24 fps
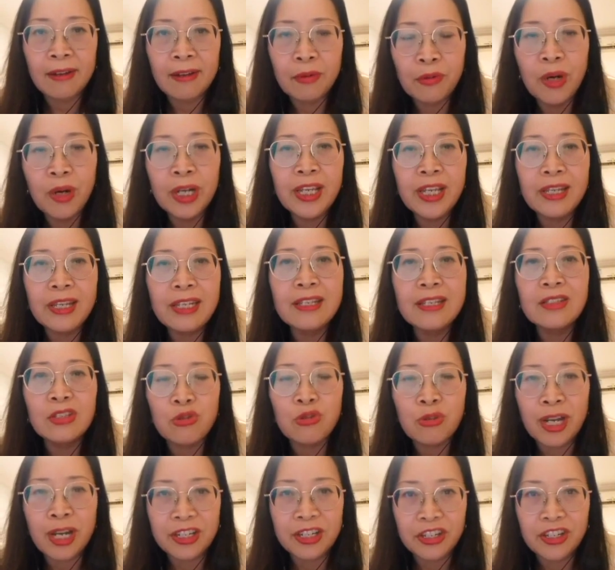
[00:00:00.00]
working
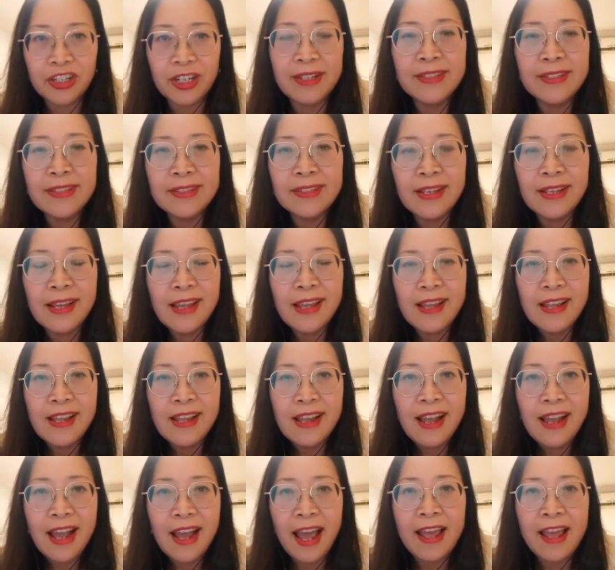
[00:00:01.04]
instructions.
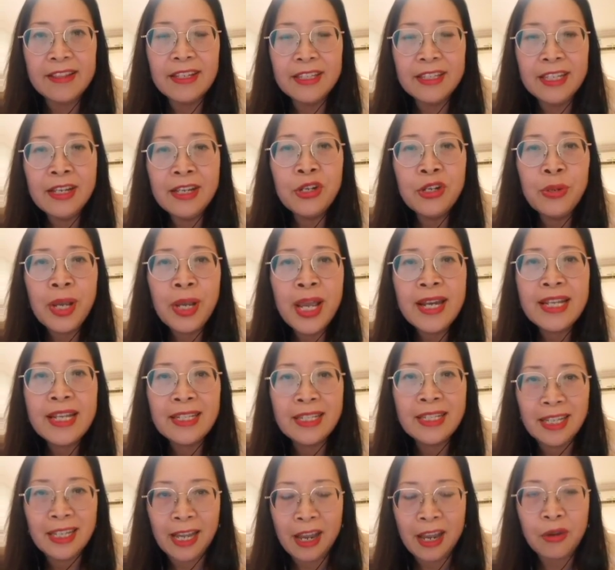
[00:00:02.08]
And in
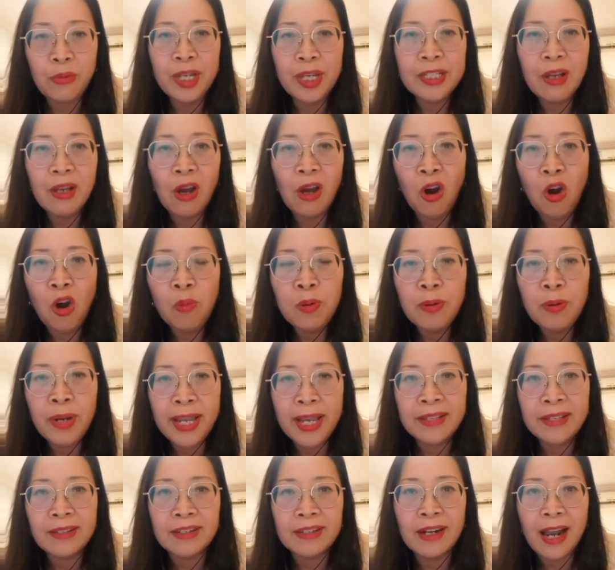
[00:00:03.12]
reality, when the
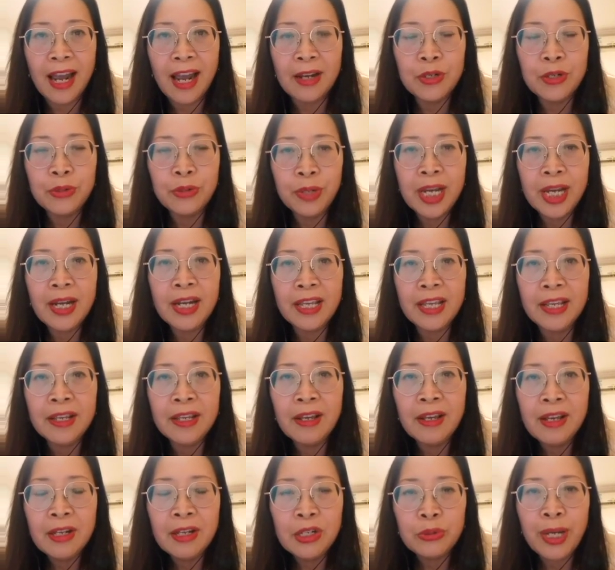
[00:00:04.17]
operator are
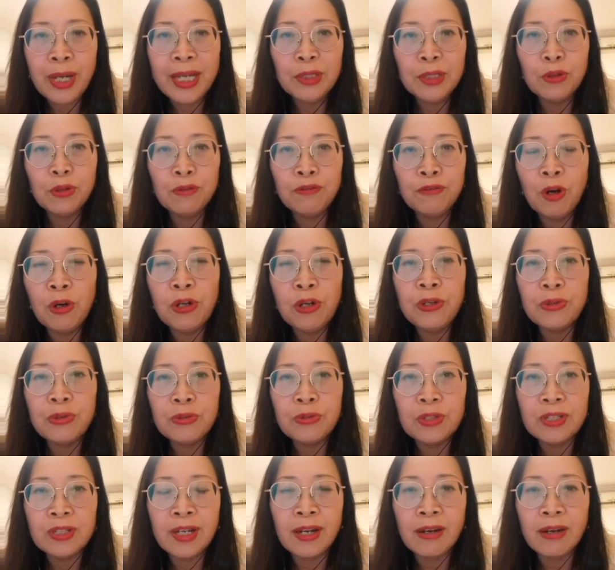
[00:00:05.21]
really try to
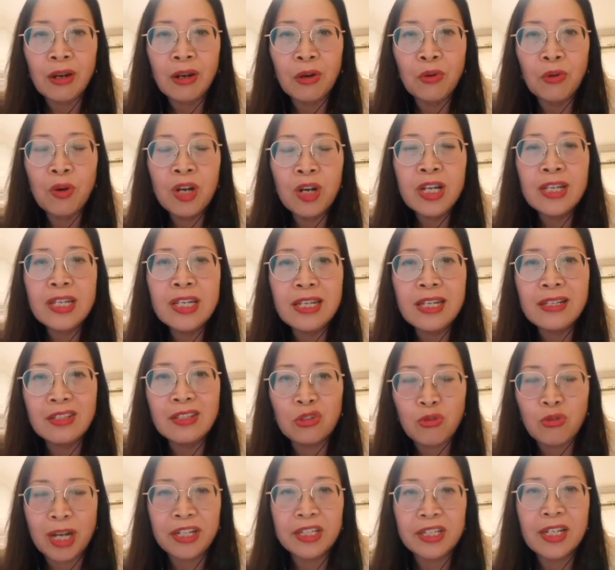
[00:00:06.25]
follow the working
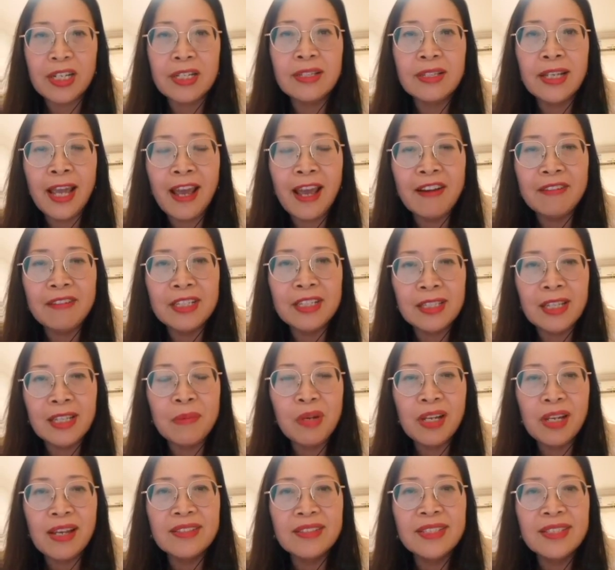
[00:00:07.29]
instruction, they have
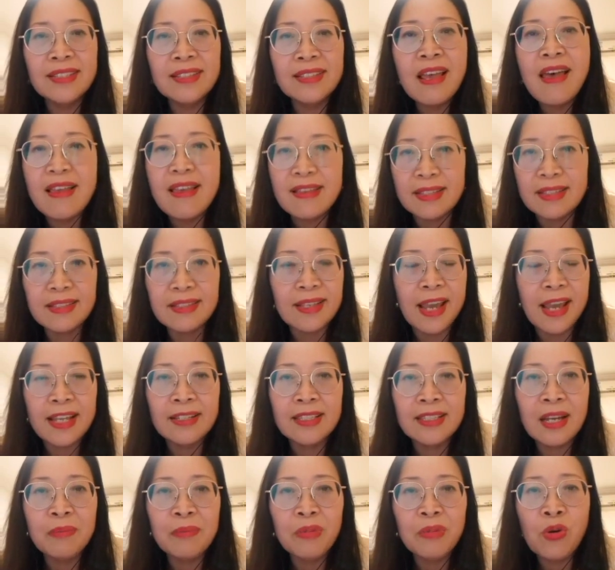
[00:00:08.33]
some concerns, they
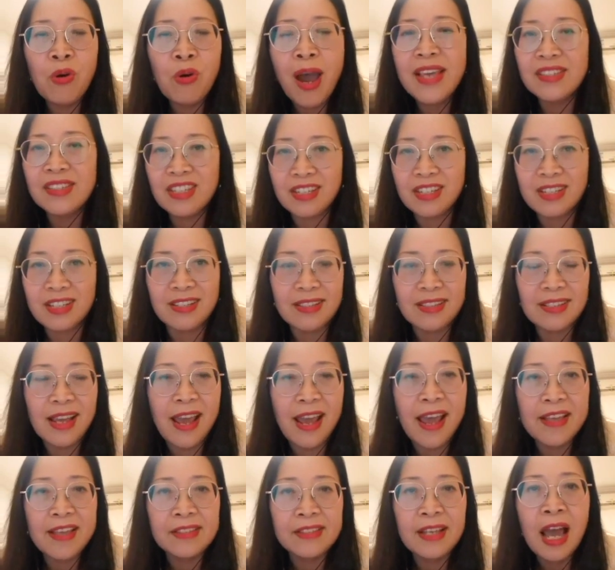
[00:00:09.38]
have some questions
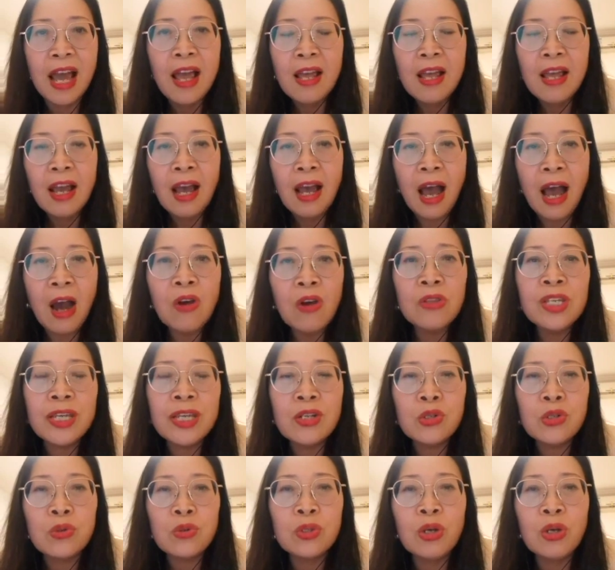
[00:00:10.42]
as how
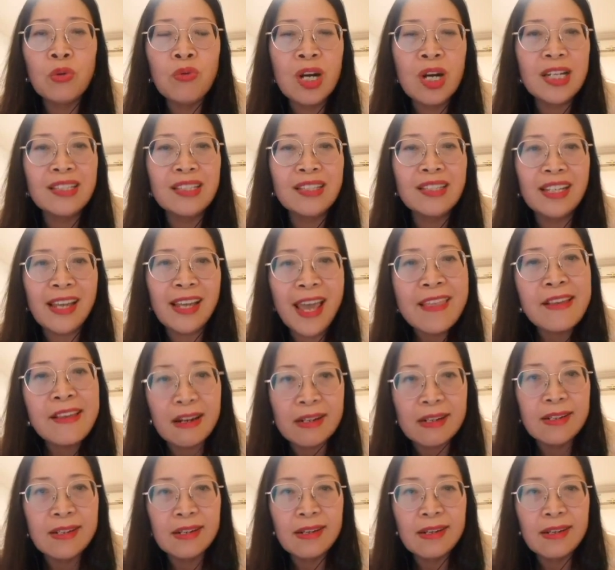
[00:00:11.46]
they should work together.